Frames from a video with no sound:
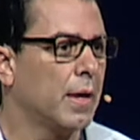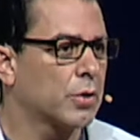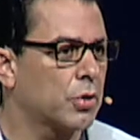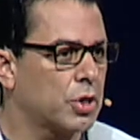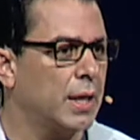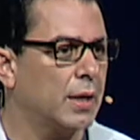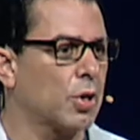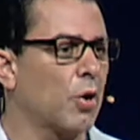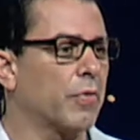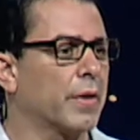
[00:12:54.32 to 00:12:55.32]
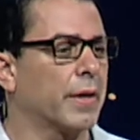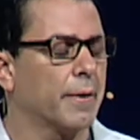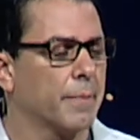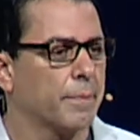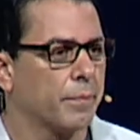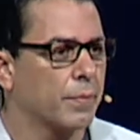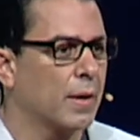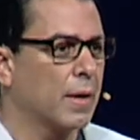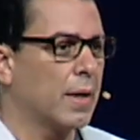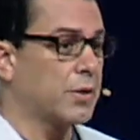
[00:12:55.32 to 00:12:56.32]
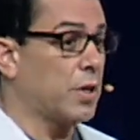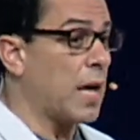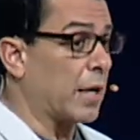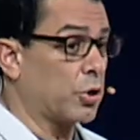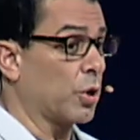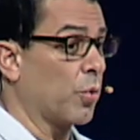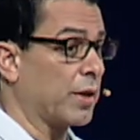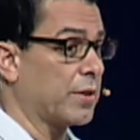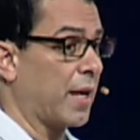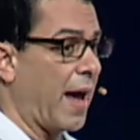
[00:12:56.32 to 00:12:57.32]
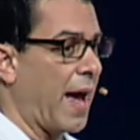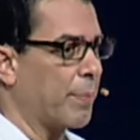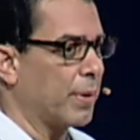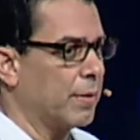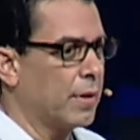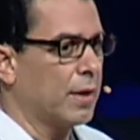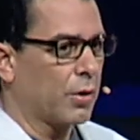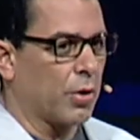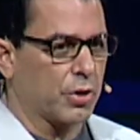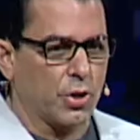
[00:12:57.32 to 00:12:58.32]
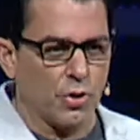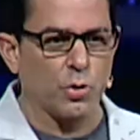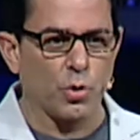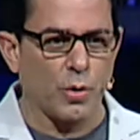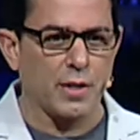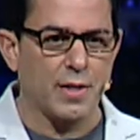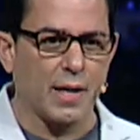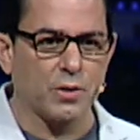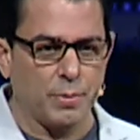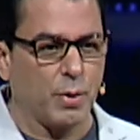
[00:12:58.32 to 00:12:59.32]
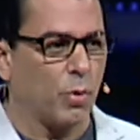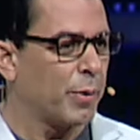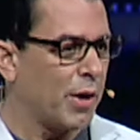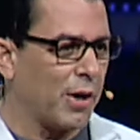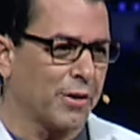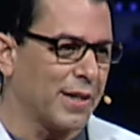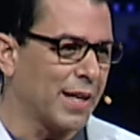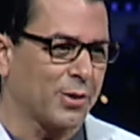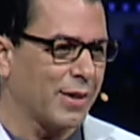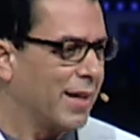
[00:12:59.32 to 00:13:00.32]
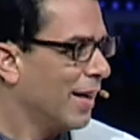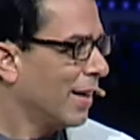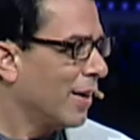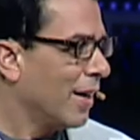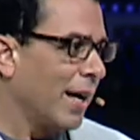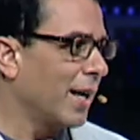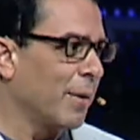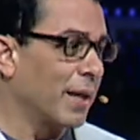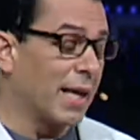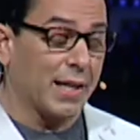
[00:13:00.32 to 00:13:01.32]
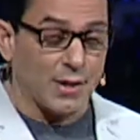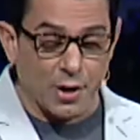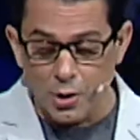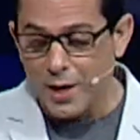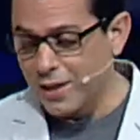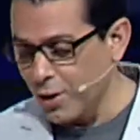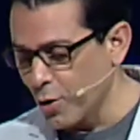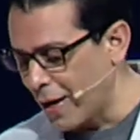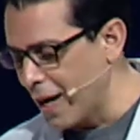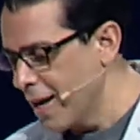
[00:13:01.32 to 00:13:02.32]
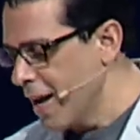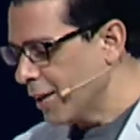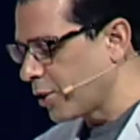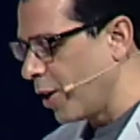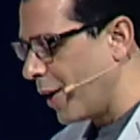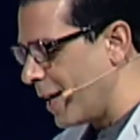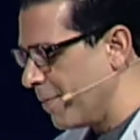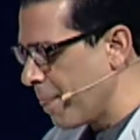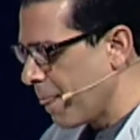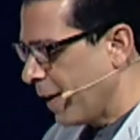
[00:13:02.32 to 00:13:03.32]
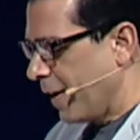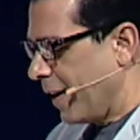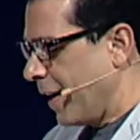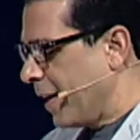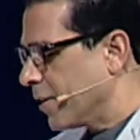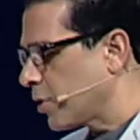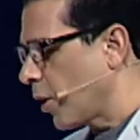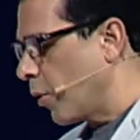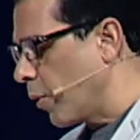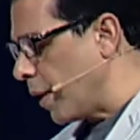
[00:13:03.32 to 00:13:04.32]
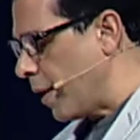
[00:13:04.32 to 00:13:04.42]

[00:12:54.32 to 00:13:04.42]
So she gets over there. She's not sure what's going to happen. Of course, you know Joyce now. She'd be whooping on her dad. So they ain't going to be like he's going to do anything to her, right? So, um, so